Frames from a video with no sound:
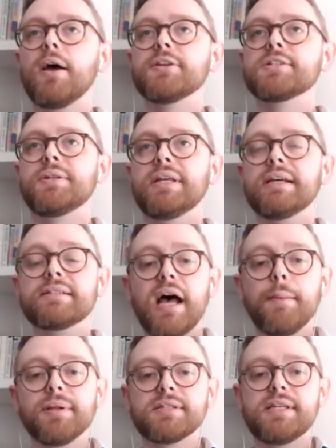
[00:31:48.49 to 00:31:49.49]
So the
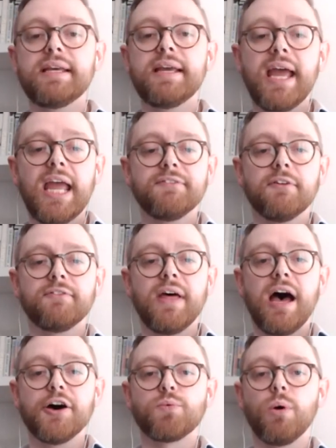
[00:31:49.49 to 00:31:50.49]
examples he gave of
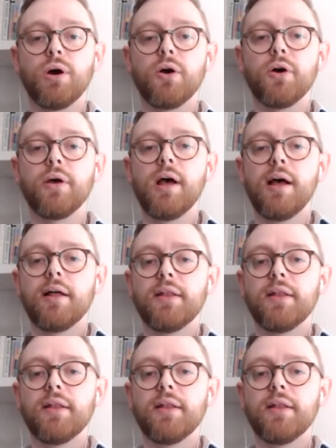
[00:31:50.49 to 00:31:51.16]
that were,